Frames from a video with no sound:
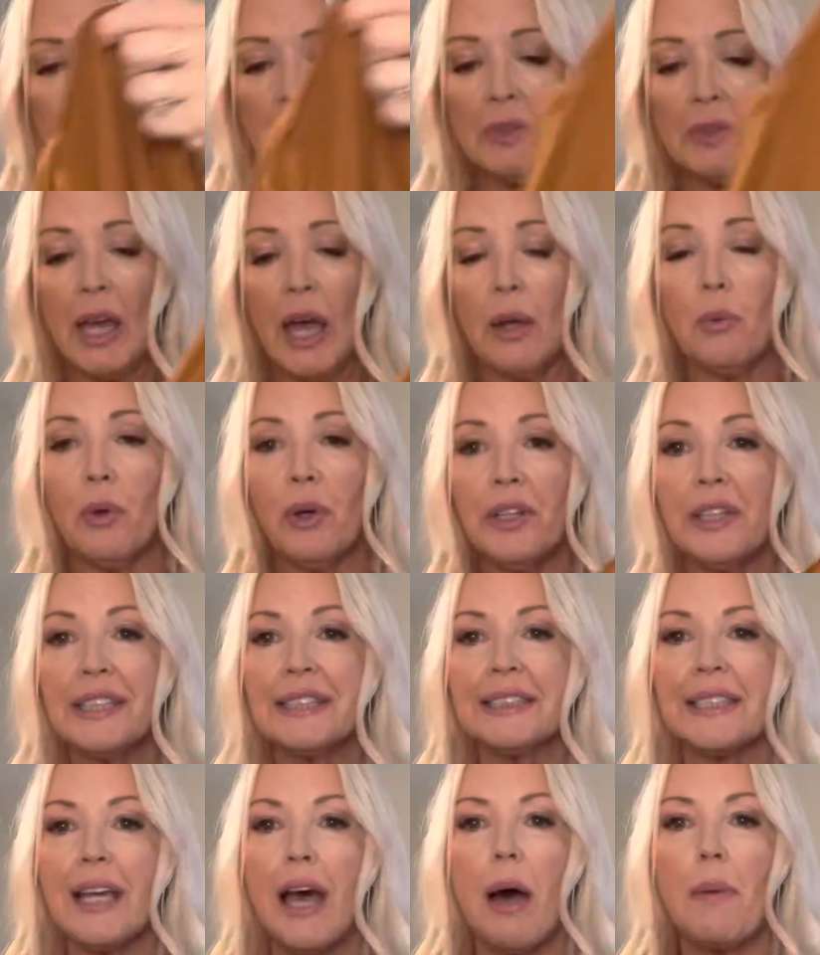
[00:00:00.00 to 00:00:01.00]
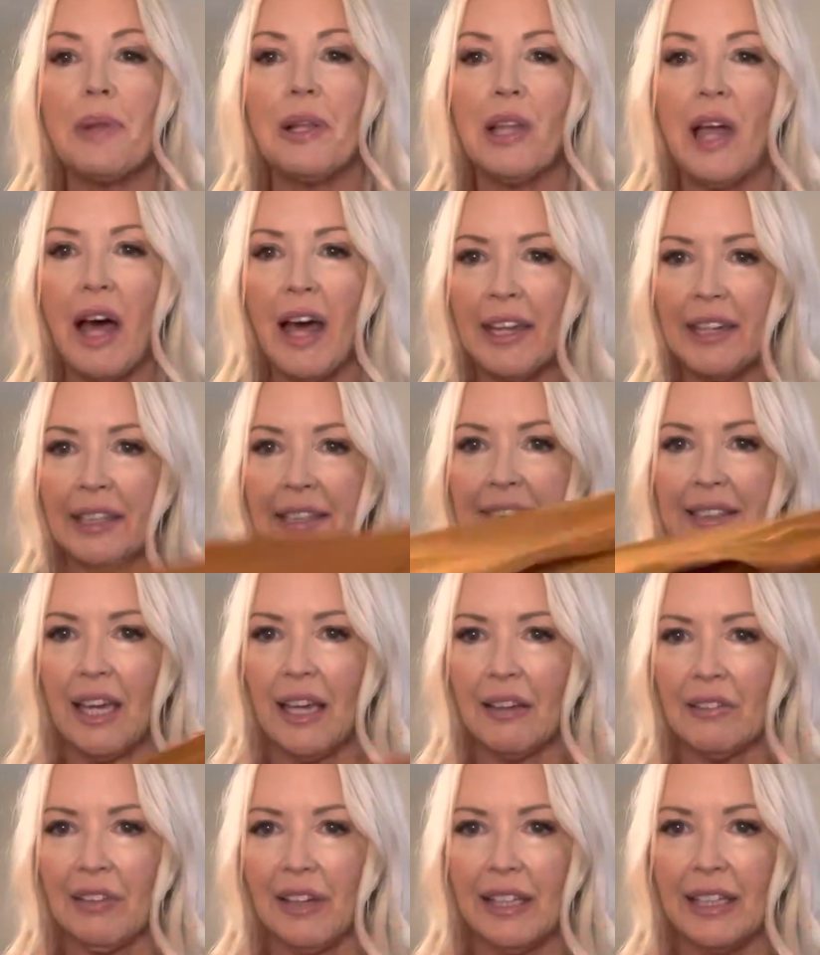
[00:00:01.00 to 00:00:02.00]
I wore this top a lot. It's
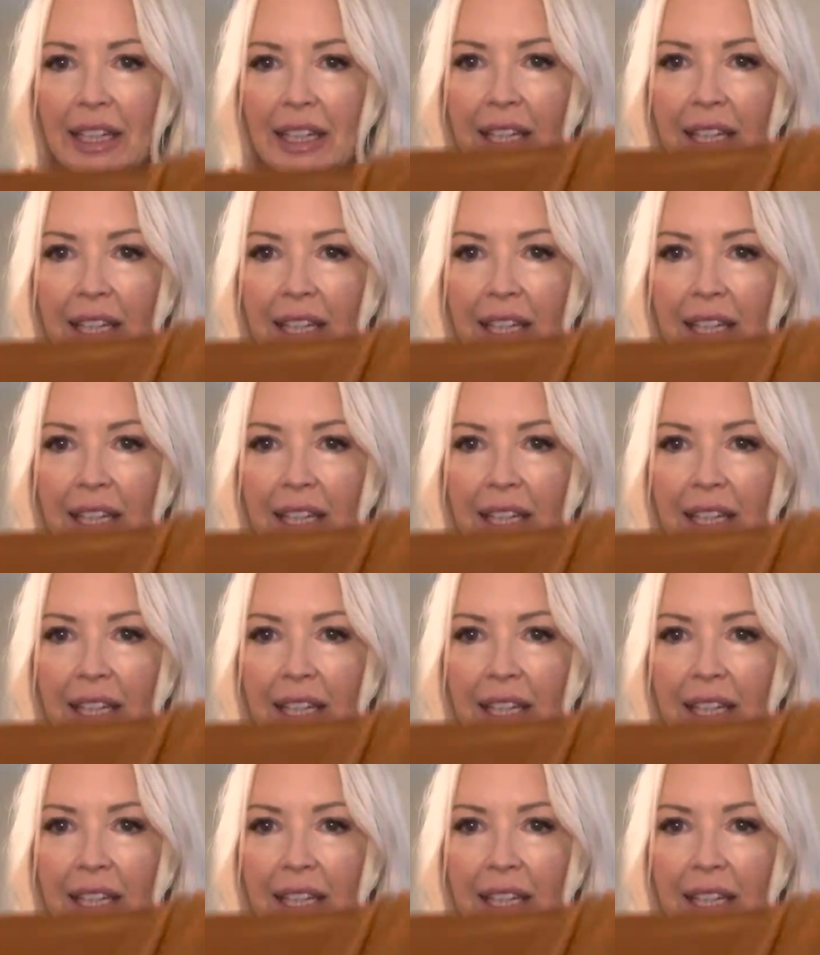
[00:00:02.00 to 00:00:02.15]
kind of like